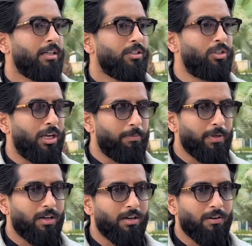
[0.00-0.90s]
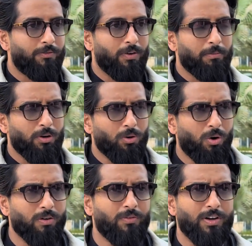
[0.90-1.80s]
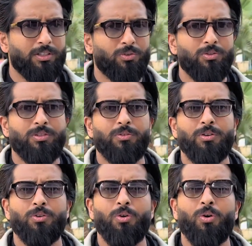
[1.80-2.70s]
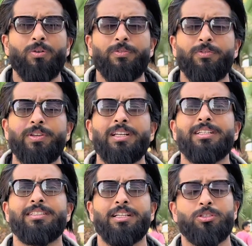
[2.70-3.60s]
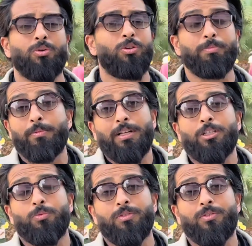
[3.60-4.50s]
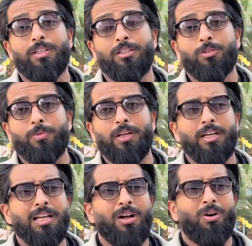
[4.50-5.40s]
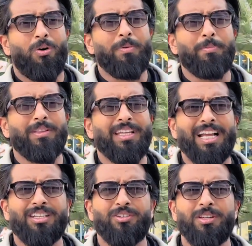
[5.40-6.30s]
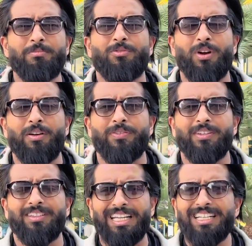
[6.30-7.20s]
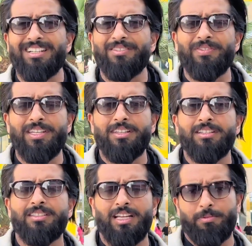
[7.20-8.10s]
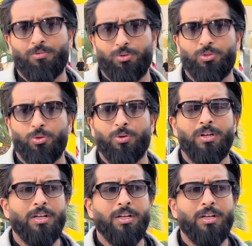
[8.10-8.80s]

JBR, from a lot of restaurants, now there are a lot of real estate stalls. Maybe that's one of the reasons where, or maybe the extreme traffic, the inconvenience, I'm not sure.